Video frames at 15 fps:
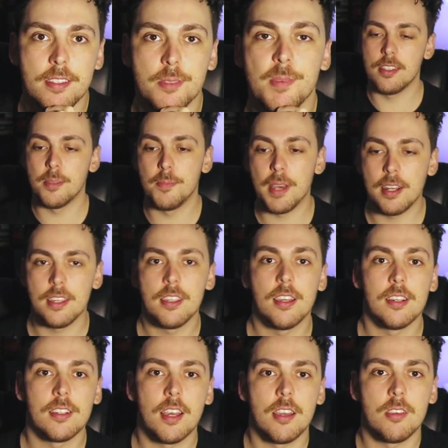It's about a
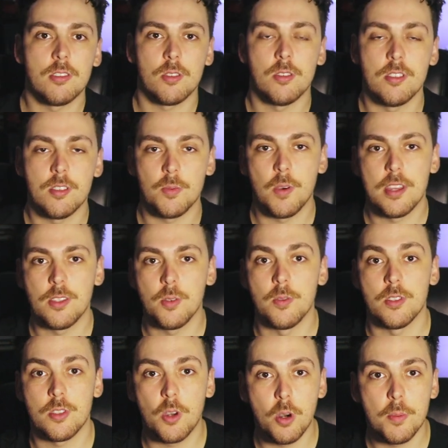young guy who's on his way
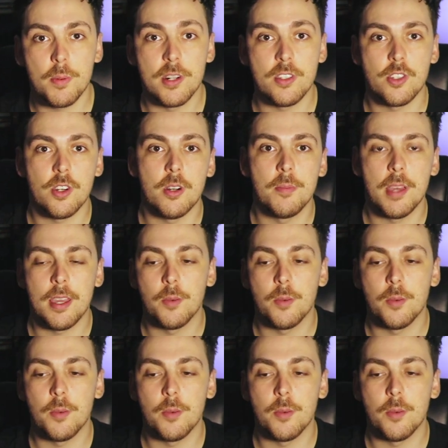to his corporate job,